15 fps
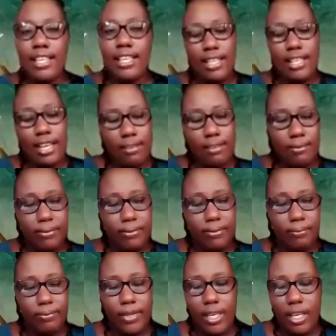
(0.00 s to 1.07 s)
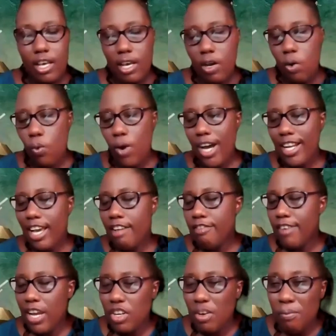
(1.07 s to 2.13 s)
his life. What I
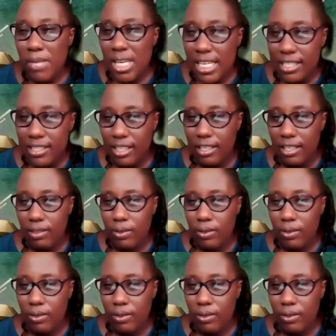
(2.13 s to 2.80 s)
find amazing,